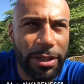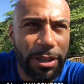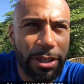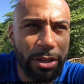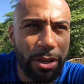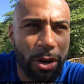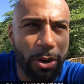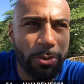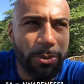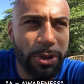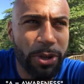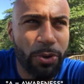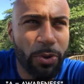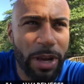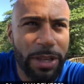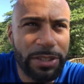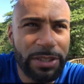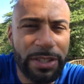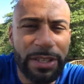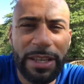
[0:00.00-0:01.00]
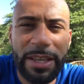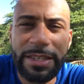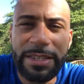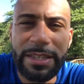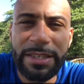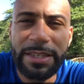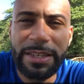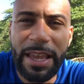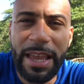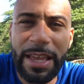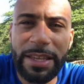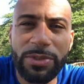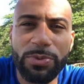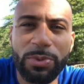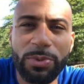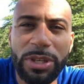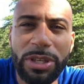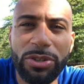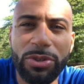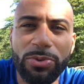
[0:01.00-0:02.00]
you know, the question is yes,
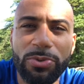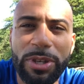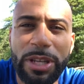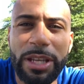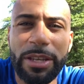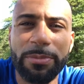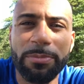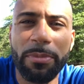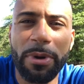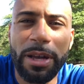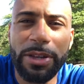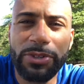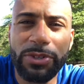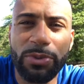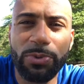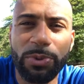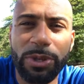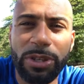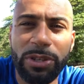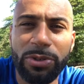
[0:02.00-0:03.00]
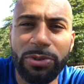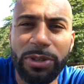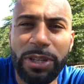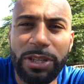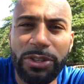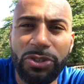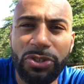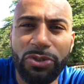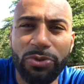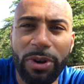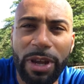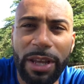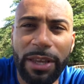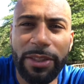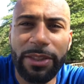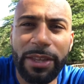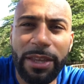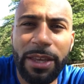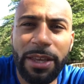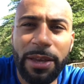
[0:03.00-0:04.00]
we do need muscle, we do need strength,